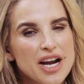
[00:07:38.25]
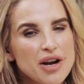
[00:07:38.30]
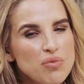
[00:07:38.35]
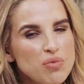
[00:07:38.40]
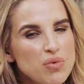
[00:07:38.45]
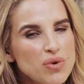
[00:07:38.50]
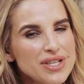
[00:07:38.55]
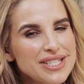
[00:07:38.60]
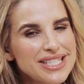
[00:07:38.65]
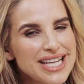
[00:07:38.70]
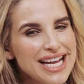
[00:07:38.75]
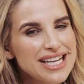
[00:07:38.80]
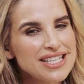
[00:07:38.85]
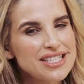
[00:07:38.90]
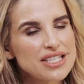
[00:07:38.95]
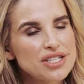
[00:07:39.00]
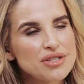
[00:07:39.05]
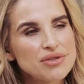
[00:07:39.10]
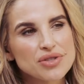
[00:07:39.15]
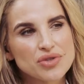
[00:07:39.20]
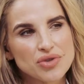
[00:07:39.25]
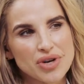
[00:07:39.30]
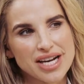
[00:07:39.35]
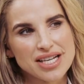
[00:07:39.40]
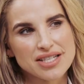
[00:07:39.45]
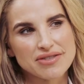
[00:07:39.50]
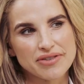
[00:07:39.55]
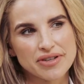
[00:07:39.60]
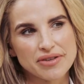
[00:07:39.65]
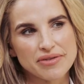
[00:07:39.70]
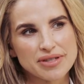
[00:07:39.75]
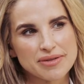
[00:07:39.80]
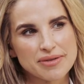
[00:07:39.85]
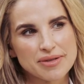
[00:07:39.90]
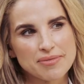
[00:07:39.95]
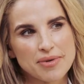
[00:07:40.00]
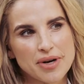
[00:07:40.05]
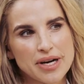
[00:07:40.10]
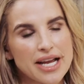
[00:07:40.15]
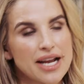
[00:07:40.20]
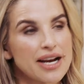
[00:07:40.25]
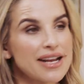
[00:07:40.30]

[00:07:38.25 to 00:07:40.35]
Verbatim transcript: I would tend to do a dress for a Christmas party.